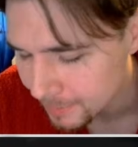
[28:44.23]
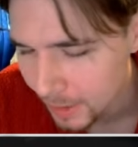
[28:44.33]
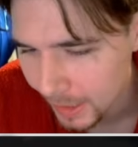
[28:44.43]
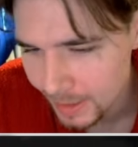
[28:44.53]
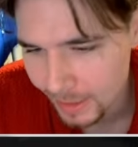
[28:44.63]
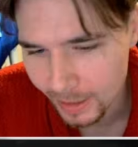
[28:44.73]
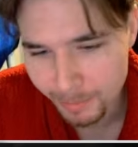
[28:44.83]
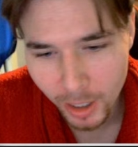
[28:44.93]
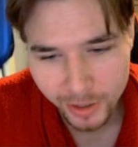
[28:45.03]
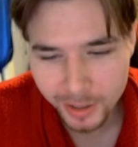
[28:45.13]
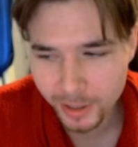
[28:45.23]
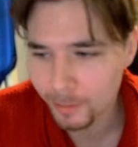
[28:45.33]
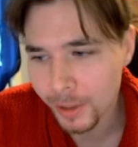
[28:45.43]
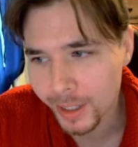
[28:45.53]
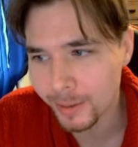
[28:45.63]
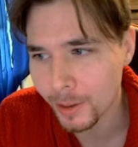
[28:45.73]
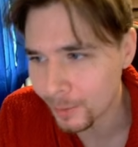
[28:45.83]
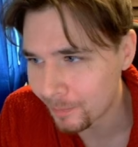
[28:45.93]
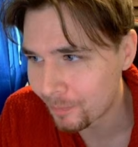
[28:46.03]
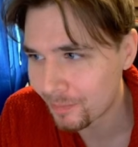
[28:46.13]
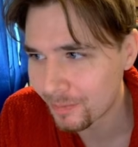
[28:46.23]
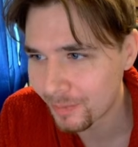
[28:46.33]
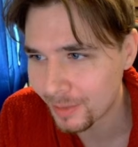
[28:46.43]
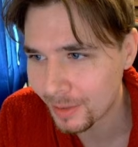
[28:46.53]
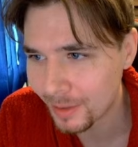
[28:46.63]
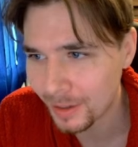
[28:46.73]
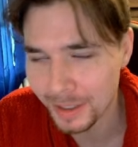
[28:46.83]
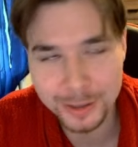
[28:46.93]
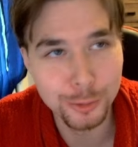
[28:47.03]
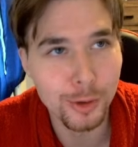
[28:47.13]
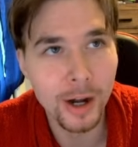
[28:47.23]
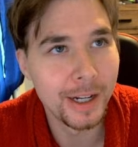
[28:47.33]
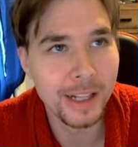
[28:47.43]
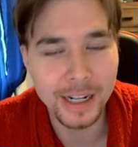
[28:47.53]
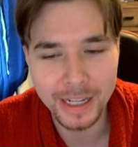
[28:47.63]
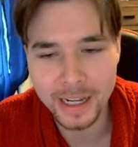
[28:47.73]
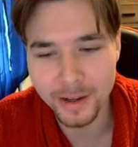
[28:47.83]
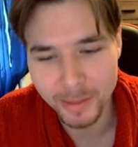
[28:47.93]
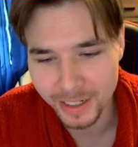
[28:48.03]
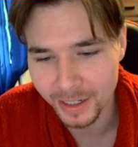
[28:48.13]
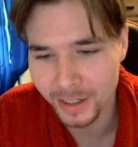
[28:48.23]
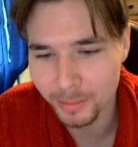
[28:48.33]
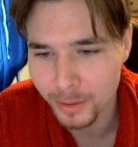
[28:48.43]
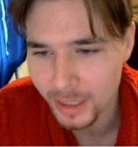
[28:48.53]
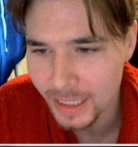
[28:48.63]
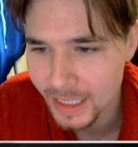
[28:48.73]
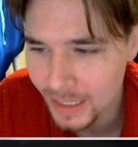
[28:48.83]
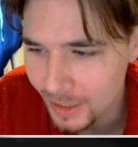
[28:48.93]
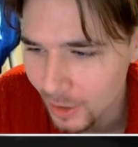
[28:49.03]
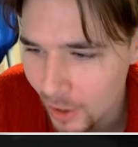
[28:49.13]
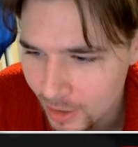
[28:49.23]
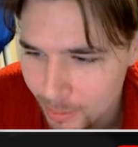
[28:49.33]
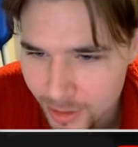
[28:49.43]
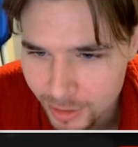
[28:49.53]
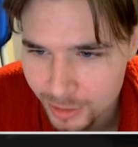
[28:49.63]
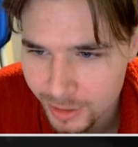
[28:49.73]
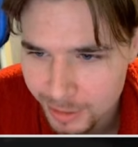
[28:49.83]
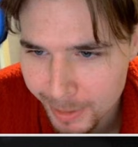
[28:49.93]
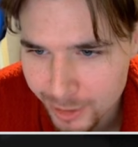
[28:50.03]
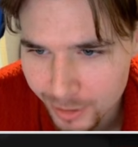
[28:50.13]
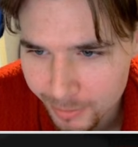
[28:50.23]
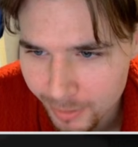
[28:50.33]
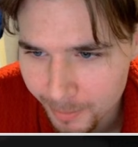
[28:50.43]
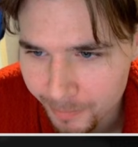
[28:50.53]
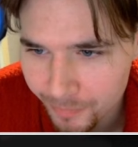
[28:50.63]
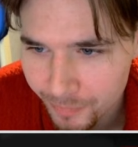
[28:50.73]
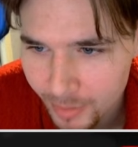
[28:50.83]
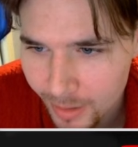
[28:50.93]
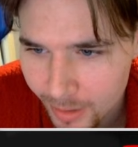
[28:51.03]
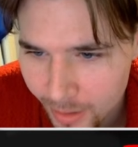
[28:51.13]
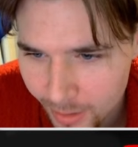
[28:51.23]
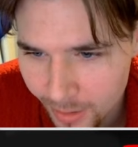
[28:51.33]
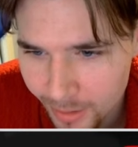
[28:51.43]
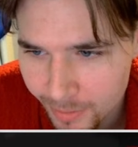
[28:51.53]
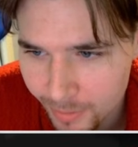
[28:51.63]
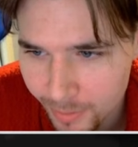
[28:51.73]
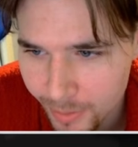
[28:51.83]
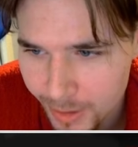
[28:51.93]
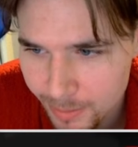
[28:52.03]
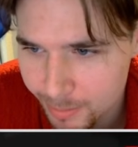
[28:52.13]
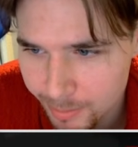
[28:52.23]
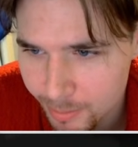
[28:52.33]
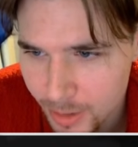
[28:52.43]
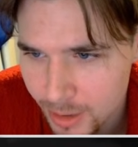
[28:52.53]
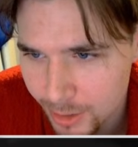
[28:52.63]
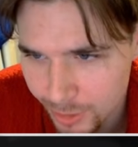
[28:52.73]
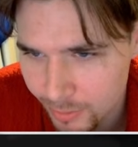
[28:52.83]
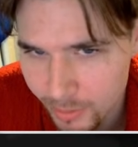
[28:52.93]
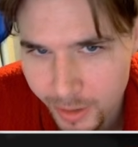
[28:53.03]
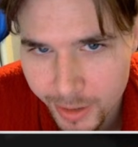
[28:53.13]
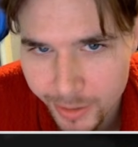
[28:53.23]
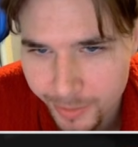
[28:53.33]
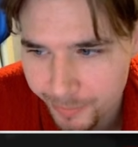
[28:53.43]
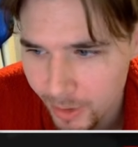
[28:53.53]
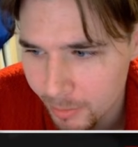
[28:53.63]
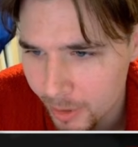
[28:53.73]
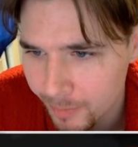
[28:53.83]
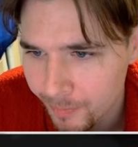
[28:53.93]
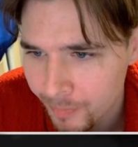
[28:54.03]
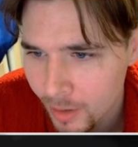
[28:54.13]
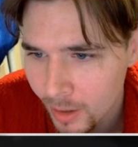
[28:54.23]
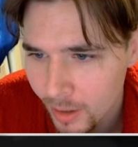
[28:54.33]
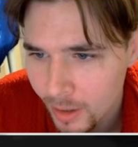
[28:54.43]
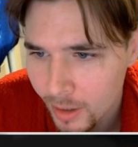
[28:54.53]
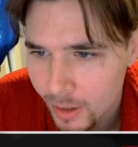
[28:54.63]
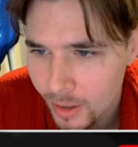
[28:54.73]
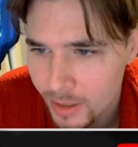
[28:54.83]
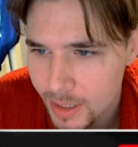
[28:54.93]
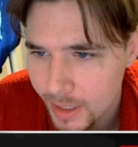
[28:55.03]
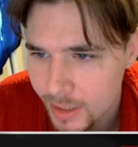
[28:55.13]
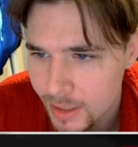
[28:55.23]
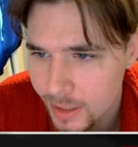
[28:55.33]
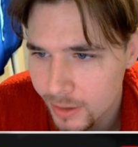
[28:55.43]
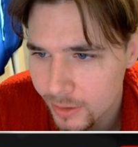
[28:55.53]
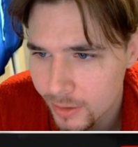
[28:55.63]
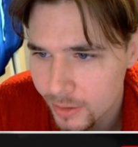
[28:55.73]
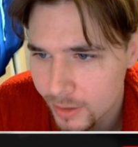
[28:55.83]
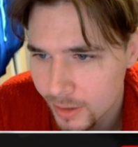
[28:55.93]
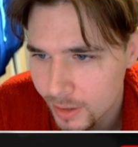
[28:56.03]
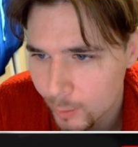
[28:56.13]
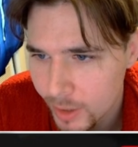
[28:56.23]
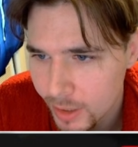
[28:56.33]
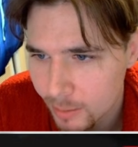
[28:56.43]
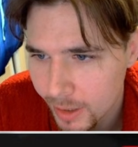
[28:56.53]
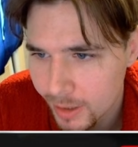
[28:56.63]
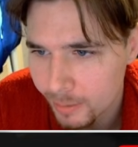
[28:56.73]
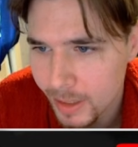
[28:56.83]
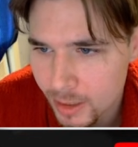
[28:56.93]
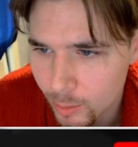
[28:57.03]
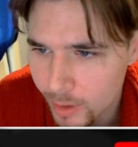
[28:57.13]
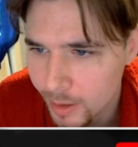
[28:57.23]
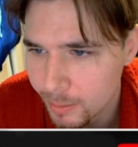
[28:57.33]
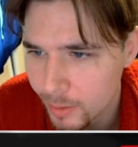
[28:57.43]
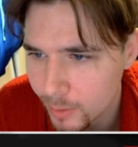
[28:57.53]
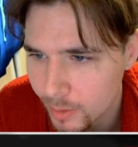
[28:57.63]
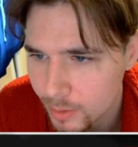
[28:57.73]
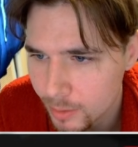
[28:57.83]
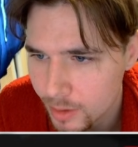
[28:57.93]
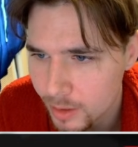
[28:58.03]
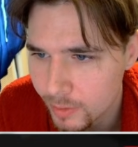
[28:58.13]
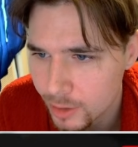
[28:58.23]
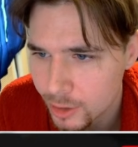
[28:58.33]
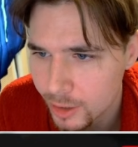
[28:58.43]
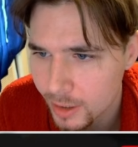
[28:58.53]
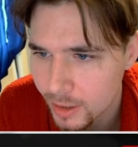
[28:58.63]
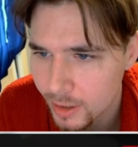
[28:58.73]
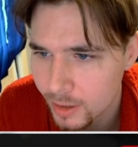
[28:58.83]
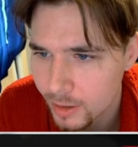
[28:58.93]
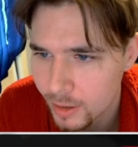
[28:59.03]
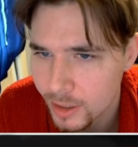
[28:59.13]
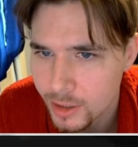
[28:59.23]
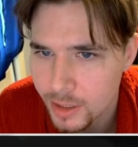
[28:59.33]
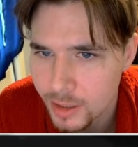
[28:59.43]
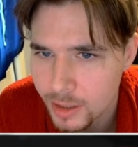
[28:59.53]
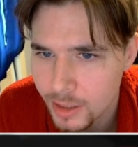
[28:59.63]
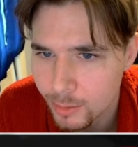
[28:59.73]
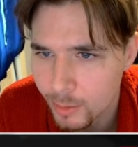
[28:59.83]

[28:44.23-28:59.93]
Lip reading: like I said, I'm not going to complain about drawing that game in a completely lost position, especially from this position right here. I mean, takes here, that we did play the best way, but we were supposed to give a check. I just didn't see what